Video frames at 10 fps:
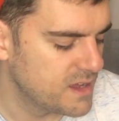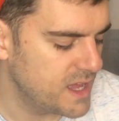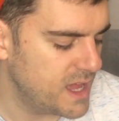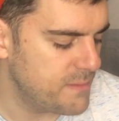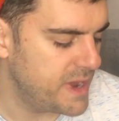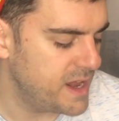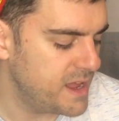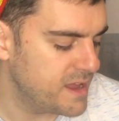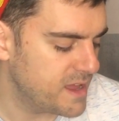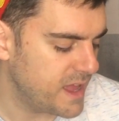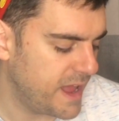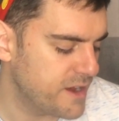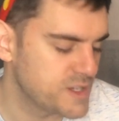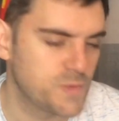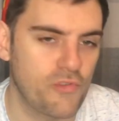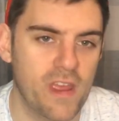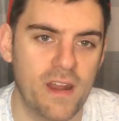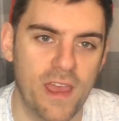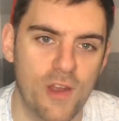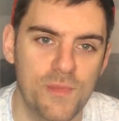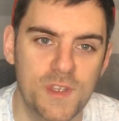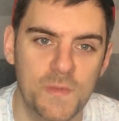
a mini hairspray and hair mousse,